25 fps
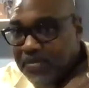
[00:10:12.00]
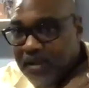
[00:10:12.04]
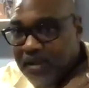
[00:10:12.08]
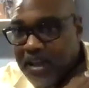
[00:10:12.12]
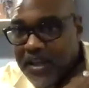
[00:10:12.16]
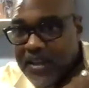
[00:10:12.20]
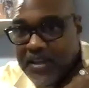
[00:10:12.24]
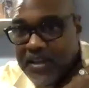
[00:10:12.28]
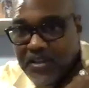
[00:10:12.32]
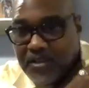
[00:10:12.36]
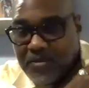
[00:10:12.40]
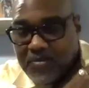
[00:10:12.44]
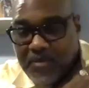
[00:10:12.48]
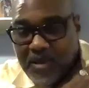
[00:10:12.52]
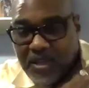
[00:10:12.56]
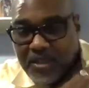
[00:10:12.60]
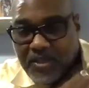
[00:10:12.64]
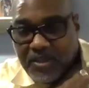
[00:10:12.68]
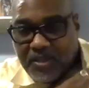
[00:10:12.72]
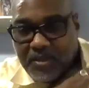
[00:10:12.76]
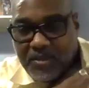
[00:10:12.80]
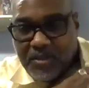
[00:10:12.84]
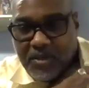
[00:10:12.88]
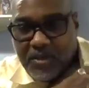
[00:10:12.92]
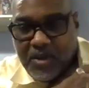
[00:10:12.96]
play that you
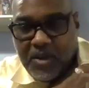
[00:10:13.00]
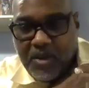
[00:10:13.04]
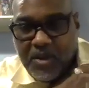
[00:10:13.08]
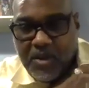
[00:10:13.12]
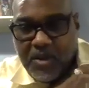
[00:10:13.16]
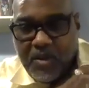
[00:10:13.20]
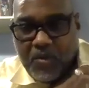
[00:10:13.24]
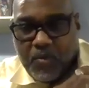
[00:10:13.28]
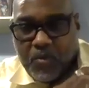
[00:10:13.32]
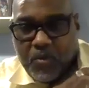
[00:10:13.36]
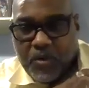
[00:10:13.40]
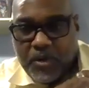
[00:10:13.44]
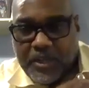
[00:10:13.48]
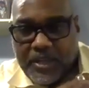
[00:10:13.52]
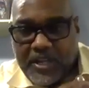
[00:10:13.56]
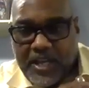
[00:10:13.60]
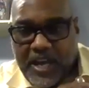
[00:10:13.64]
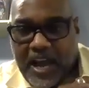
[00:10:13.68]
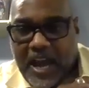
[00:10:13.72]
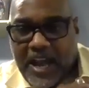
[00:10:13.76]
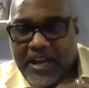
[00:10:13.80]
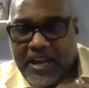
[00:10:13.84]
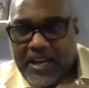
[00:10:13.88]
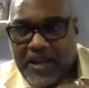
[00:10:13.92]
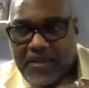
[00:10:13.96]
mentioned, where the
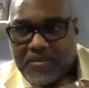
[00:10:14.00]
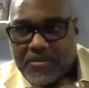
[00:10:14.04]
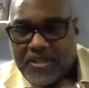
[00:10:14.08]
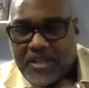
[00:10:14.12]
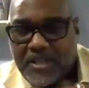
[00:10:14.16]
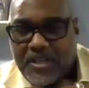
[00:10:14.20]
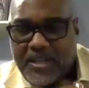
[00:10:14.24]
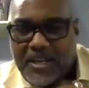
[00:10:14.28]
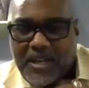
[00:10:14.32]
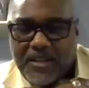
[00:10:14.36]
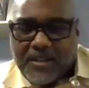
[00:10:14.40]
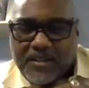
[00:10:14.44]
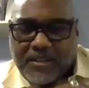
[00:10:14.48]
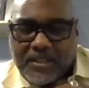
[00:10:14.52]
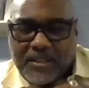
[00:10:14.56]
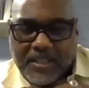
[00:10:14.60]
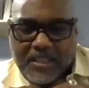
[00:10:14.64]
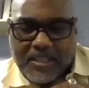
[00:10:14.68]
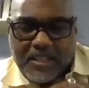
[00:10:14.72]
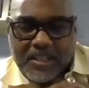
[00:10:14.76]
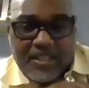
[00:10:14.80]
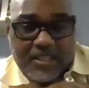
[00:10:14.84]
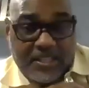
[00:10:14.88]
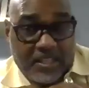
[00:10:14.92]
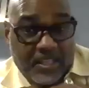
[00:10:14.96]
guy comes in. The other
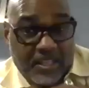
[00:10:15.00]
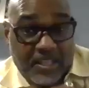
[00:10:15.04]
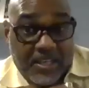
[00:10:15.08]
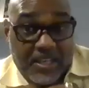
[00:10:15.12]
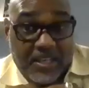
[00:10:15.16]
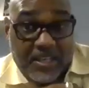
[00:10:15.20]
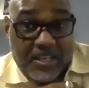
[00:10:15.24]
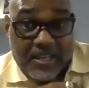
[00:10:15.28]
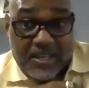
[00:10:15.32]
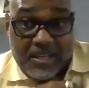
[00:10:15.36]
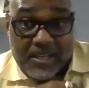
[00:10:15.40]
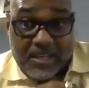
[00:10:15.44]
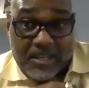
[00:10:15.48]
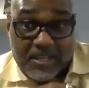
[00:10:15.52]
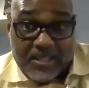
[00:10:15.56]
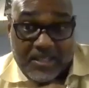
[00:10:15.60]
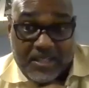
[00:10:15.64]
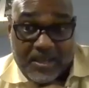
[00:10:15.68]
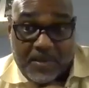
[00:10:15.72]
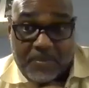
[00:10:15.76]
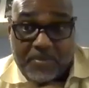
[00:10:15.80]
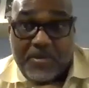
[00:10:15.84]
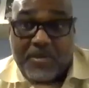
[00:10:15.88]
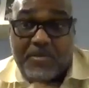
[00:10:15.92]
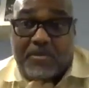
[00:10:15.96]
thing is,
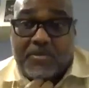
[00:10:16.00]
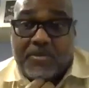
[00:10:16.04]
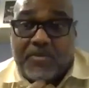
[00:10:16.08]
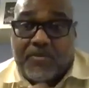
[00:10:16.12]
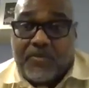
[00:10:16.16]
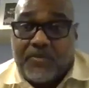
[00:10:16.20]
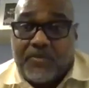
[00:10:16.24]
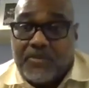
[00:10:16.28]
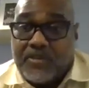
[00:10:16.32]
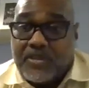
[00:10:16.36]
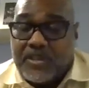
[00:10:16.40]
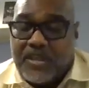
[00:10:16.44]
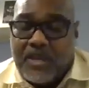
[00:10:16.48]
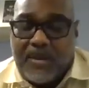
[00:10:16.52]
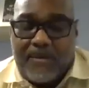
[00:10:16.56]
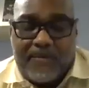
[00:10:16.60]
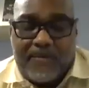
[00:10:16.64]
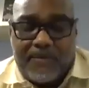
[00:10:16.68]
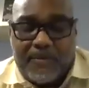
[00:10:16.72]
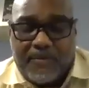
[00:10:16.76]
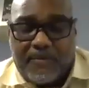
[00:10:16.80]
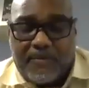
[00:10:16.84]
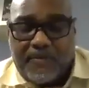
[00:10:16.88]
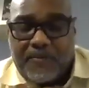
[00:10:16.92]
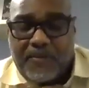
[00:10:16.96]
some people skip
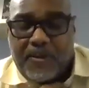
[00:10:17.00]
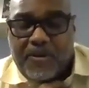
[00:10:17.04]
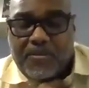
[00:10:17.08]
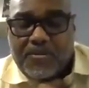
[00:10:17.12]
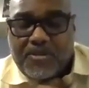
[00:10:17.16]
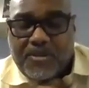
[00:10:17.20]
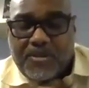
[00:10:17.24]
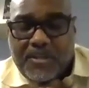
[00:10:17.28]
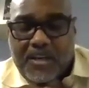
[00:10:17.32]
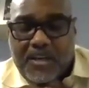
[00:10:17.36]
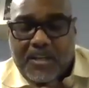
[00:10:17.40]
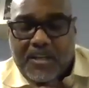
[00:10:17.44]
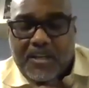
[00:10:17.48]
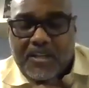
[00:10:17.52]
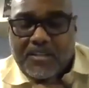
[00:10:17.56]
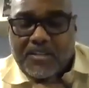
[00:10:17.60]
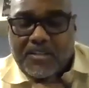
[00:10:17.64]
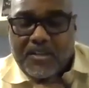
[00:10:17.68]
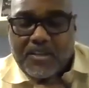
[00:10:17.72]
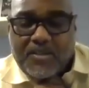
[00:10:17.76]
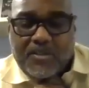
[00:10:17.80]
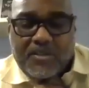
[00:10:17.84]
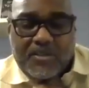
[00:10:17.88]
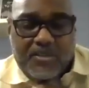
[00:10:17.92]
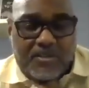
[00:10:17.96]
from film study,
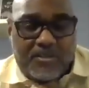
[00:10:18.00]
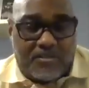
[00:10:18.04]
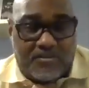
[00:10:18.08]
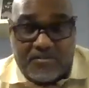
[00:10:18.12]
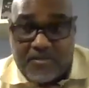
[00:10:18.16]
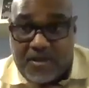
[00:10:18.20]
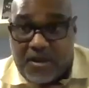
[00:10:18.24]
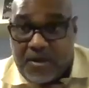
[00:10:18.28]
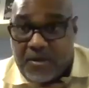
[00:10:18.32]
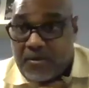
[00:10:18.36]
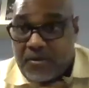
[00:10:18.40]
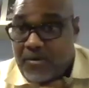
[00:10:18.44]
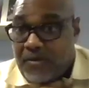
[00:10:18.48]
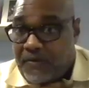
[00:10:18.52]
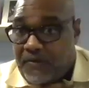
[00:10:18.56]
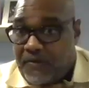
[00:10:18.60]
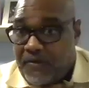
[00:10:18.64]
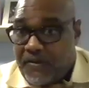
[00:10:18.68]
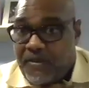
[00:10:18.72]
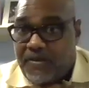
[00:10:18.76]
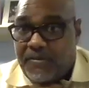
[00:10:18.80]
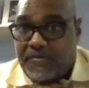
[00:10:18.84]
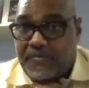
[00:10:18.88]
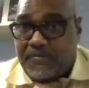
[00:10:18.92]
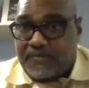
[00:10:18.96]
just know the
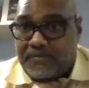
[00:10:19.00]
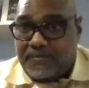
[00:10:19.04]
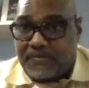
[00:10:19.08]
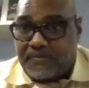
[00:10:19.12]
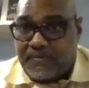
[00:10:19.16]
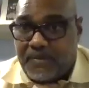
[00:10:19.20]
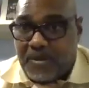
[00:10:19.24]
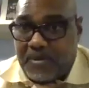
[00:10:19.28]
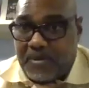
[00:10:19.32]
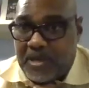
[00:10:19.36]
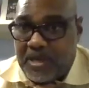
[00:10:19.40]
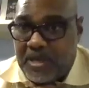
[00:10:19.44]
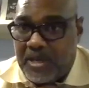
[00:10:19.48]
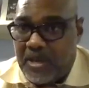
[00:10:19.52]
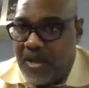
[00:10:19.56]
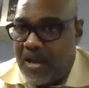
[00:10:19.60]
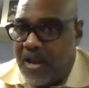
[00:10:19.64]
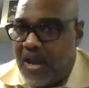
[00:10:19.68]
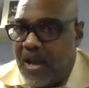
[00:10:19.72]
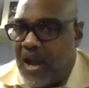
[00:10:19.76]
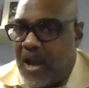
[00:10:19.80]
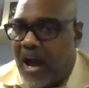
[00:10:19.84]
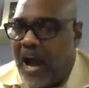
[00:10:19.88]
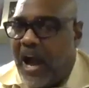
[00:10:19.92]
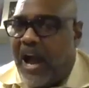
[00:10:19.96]
film. I mean,
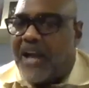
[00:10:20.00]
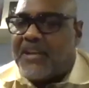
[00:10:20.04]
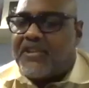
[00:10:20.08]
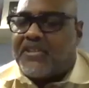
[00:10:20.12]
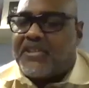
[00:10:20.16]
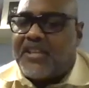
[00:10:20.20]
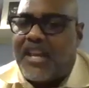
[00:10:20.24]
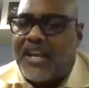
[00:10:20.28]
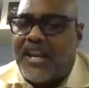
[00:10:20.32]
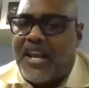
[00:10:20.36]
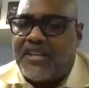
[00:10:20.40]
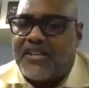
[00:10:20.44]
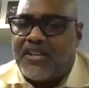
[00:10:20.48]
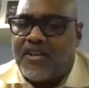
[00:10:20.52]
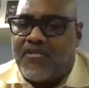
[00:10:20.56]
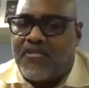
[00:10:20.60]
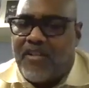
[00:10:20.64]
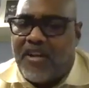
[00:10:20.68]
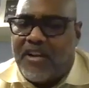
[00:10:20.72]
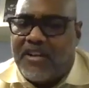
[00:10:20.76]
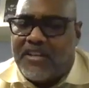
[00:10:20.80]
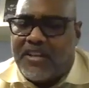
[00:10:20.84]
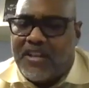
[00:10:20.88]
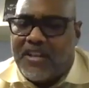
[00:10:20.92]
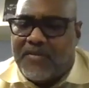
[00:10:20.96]
Ohio State has a
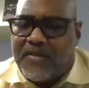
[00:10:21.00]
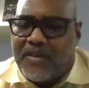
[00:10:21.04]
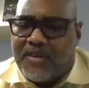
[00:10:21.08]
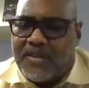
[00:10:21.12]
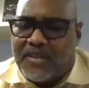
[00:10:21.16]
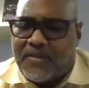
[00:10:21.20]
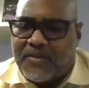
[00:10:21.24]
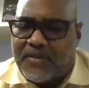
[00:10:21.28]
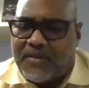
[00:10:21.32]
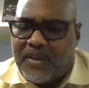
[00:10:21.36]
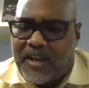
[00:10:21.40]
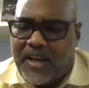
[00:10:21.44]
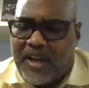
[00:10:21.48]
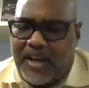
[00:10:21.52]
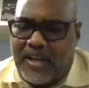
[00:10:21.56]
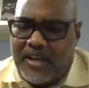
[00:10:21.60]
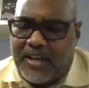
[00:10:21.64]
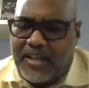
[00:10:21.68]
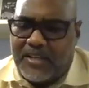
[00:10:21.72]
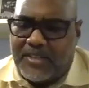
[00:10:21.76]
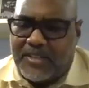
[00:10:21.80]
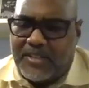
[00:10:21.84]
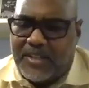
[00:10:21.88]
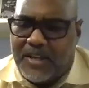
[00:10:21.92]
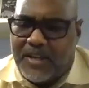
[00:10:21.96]
great defensive line.
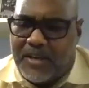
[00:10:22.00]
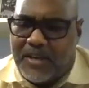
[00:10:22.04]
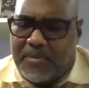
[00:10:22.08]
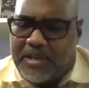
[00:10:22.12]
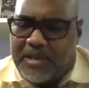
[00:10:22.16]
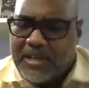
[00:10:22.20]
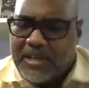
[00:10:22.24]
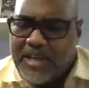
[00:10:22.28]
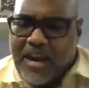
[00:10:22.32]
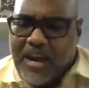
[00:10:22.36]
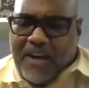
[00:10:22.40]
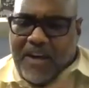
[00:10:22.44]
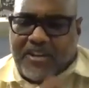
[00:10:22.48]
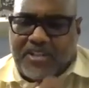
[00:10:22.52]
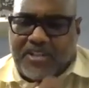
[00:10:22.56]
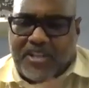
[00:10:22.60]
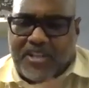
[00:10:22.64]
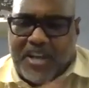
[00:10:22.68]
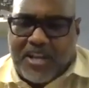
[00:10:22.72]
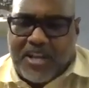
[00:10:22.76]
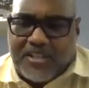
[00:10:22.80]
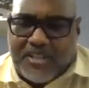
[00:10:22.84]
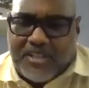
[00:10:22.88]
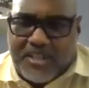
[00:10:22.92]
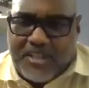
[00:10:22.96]
That's uh, I mean Larry
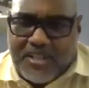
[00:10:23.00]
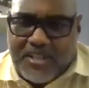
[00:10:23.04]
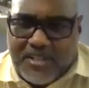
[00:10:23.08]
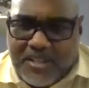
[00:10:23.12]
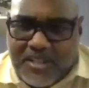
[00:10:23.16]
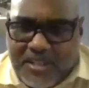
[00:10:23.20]
Johnson. look